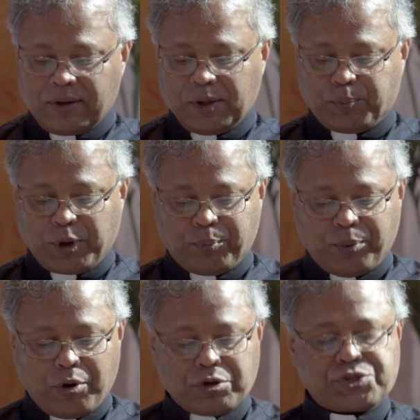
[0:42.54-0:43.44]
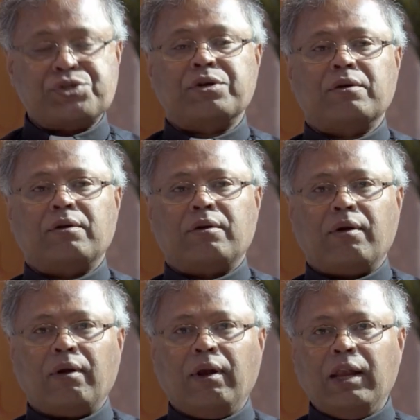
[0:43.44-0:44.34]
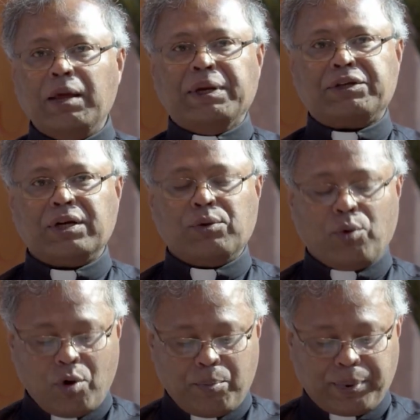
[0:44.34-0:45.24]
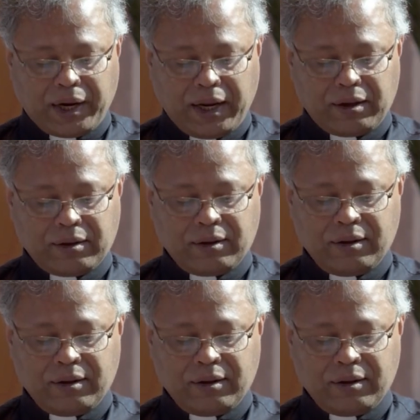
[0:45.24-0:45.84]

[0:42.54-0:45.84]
the proposed limited opening